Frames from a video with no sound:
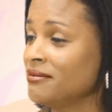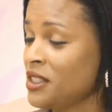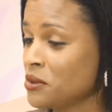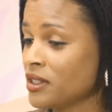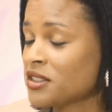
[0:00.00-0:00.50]

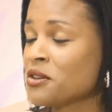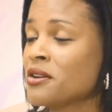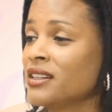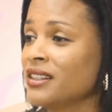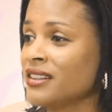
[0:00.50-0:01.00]
the owners
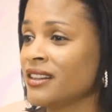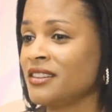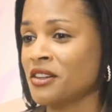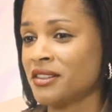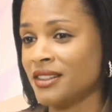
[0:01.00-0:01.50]
called and said,
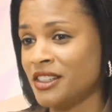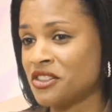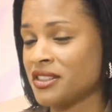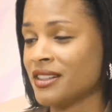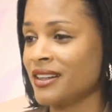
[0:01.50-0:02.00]
you're still
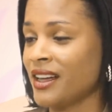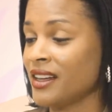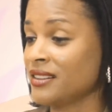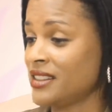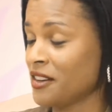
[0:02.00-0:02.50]
interested?
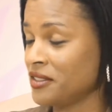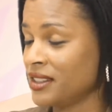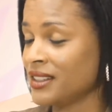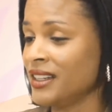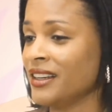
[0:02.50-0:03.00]

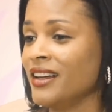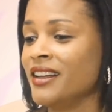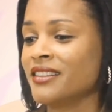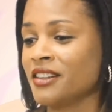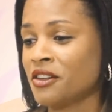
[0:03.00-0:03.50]
Definitely.
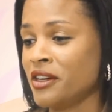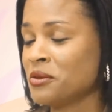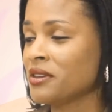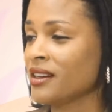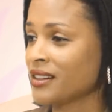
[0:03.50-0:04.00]
I said, great,
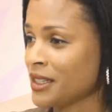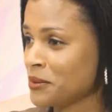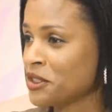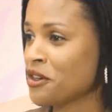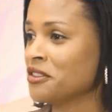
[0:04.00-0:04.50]
we'll
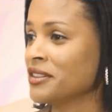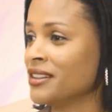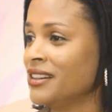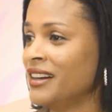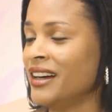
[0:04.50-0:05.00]
accept your offer.
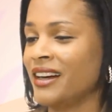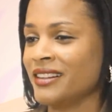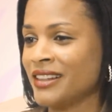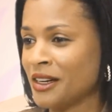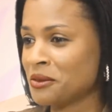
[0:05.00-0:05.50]

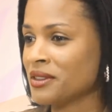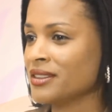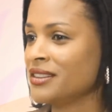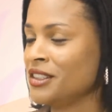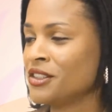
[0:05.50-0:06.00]
And that
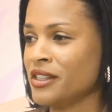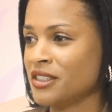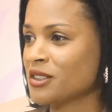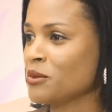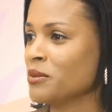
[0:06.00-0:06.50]
was the
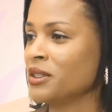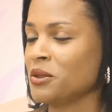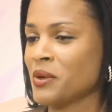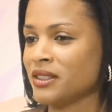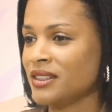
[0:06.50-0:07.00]
greatest moment. We
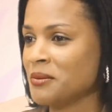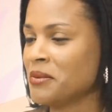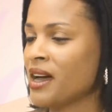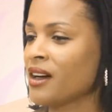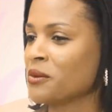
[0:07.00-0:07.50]
went to the
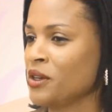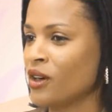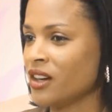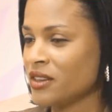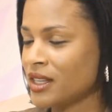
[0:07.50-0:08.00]
bank, we
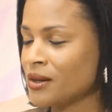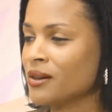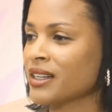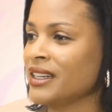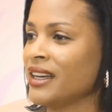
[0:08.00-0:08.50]
got everything
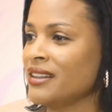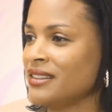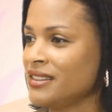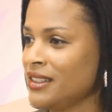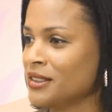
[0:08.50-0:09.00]
organized,
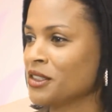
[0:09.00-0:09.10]
the sales